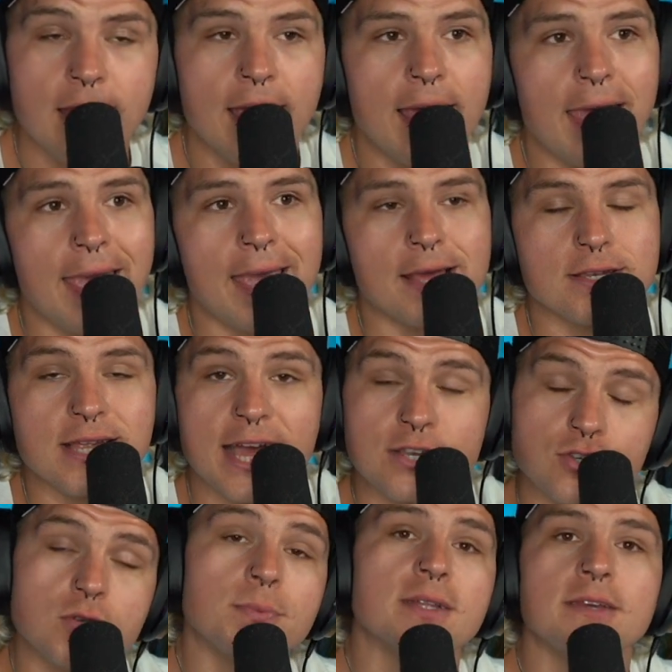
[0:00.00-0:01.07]
And I
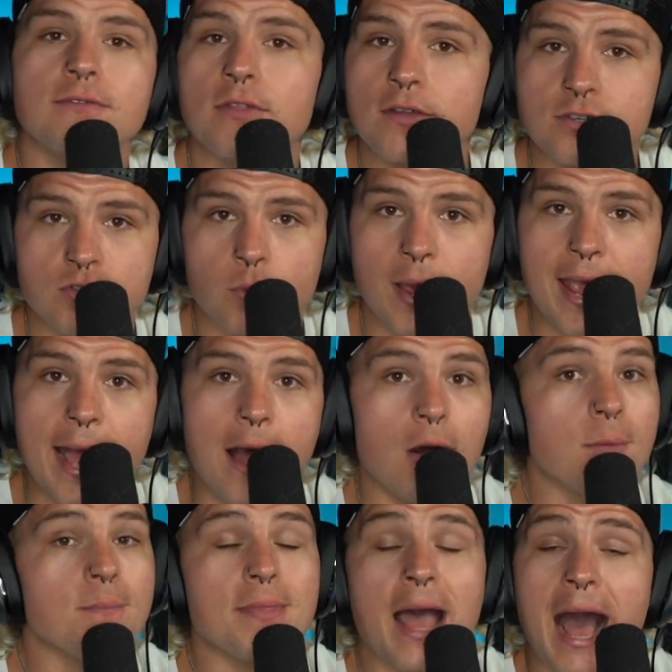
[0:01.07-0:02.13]
do believe that there's a way out.
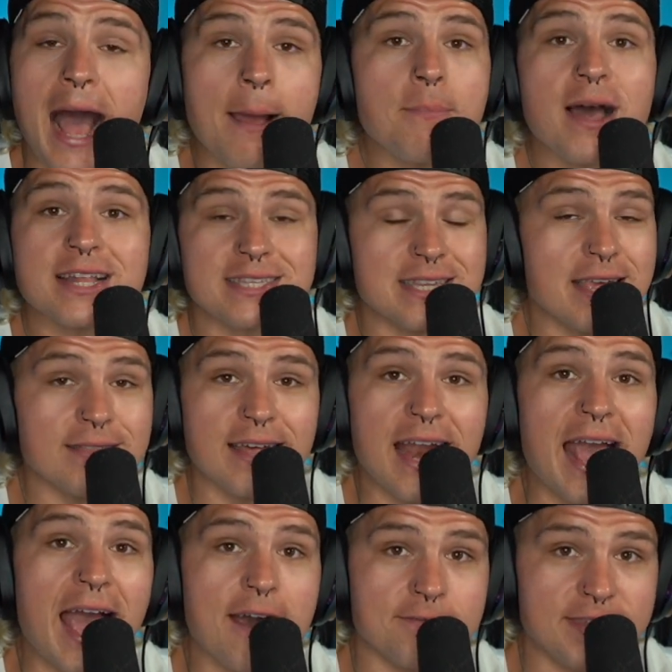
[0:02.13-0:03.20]
I'm not saying that I
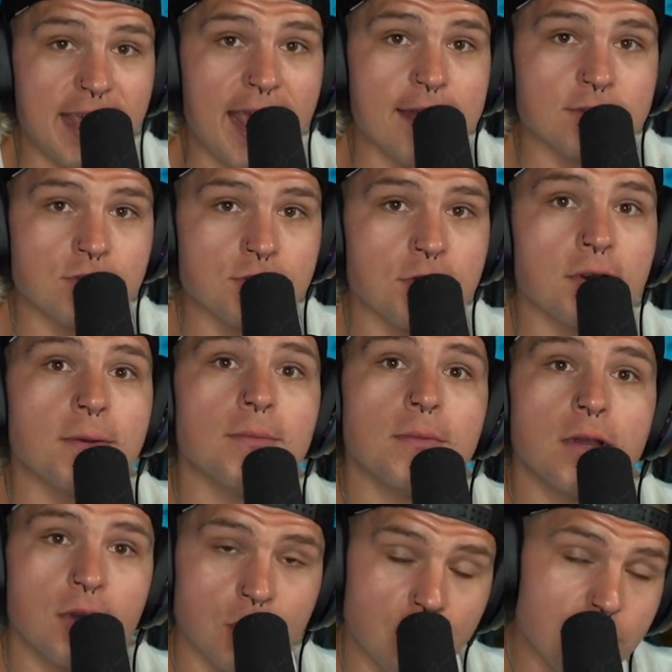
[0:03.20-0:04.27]
have the answer.
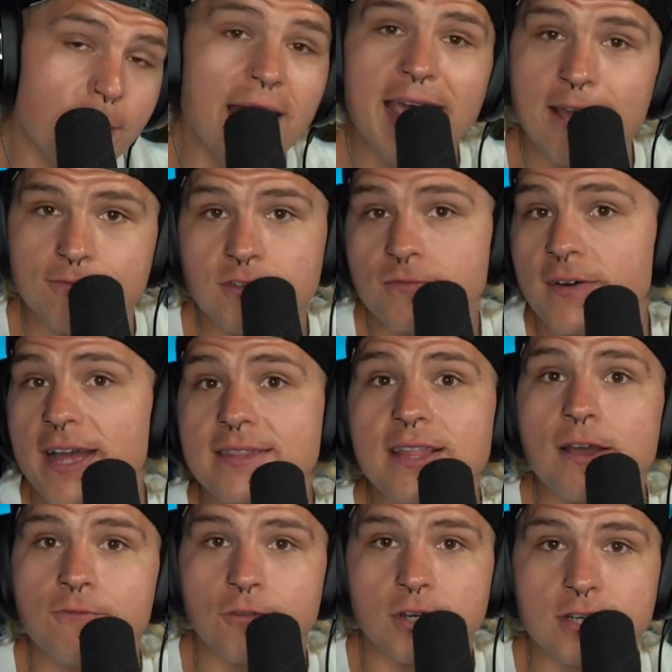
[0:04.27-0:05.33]
You might have to find
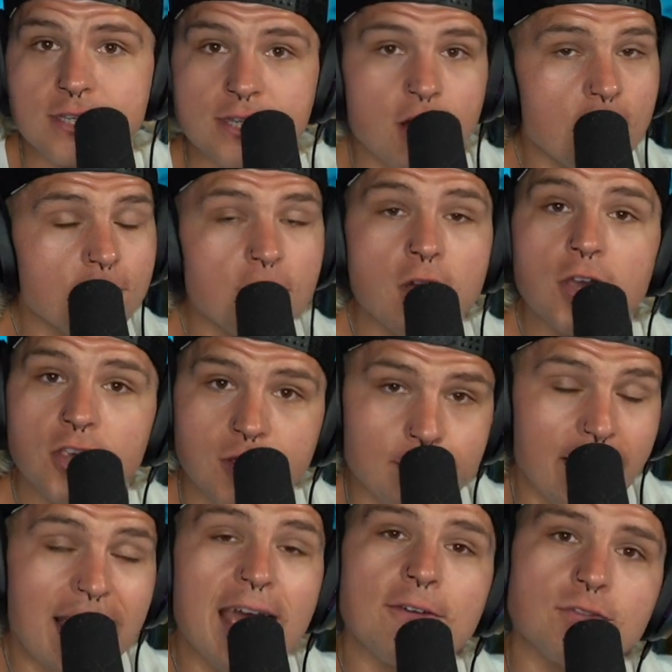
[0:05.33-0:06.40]
that for yourself. You
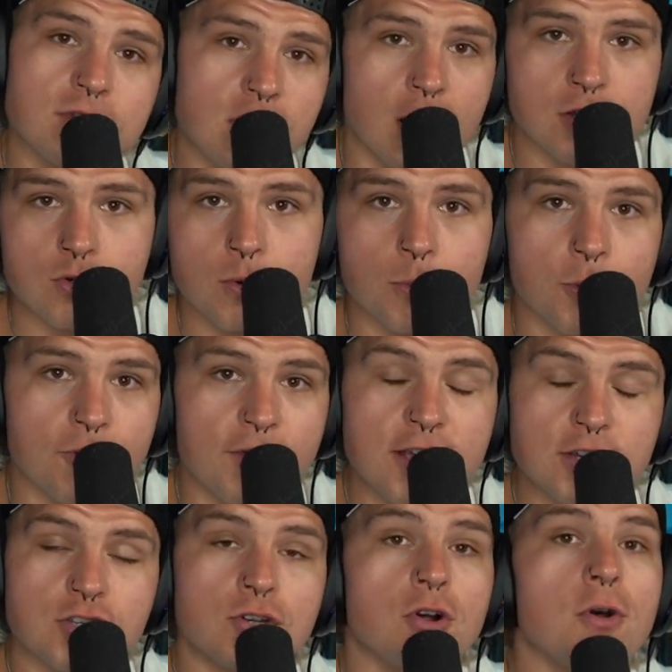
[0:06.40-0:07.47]
might have to talk to a
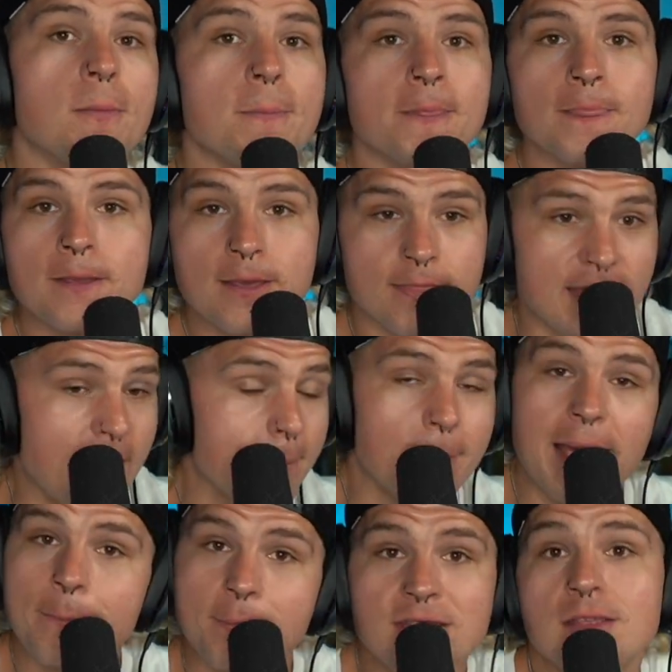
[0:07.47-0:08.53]
professional that
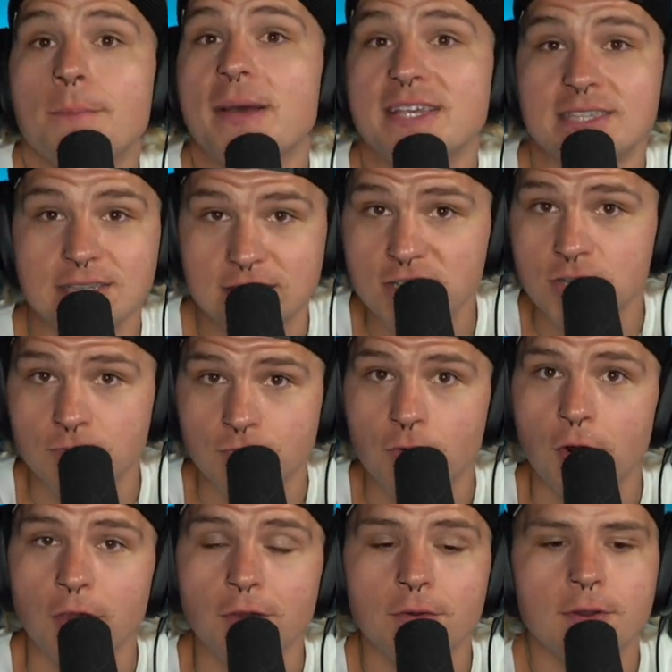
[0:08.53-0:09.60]
might be the best decision for
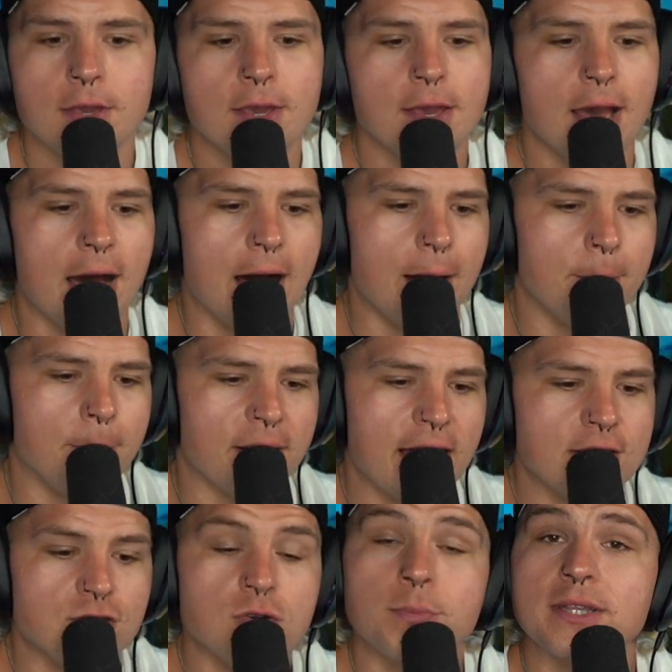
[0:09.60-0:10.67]
you. Um, but I
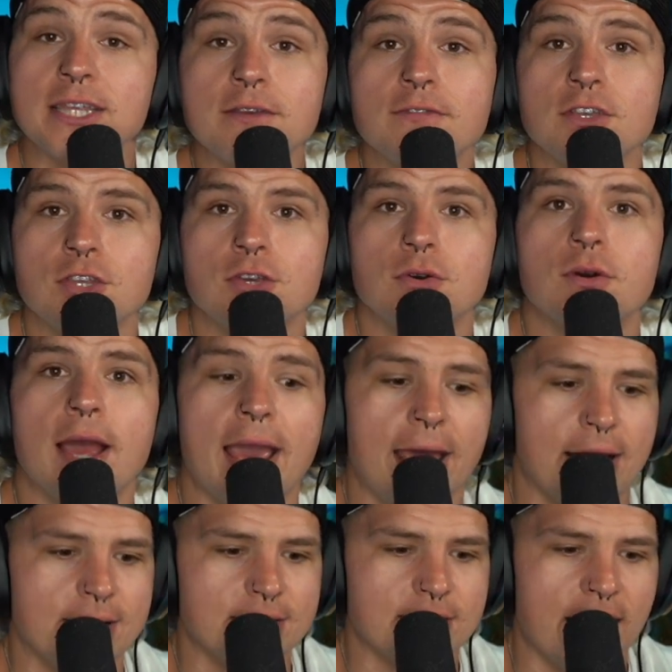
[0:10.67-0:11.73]
do believe in you,
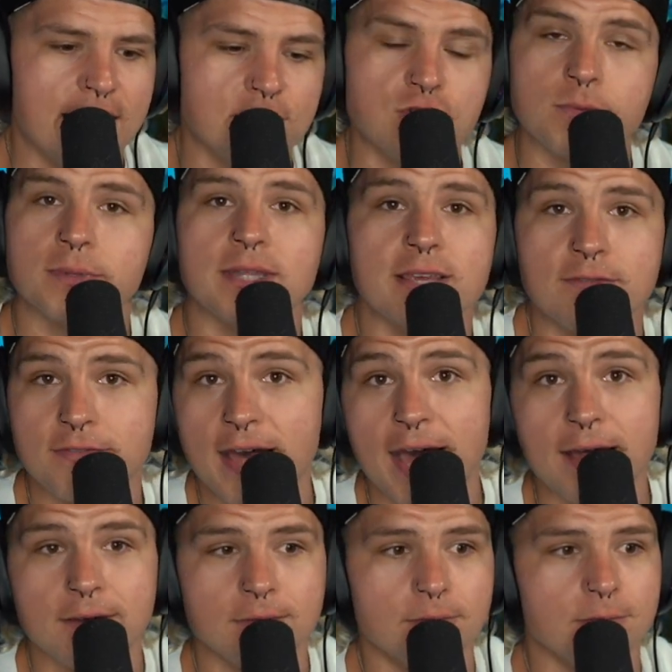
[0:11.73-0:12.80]
and I do believe that
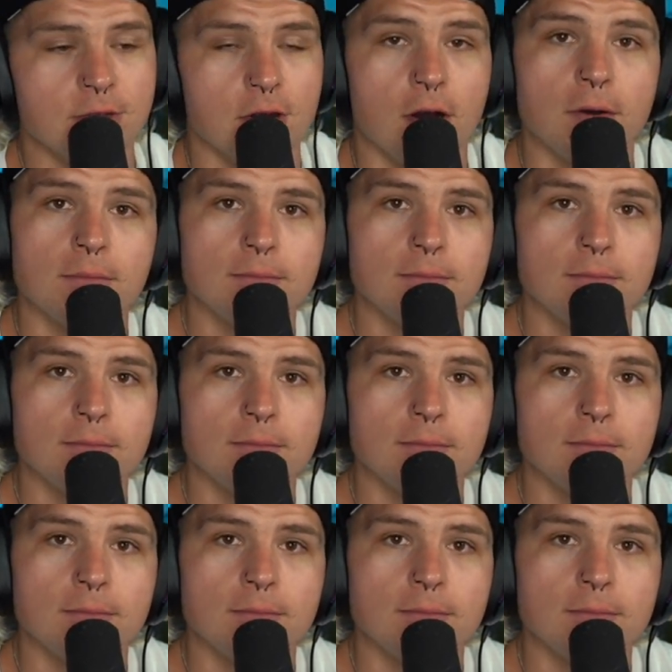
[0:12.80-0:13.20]
you know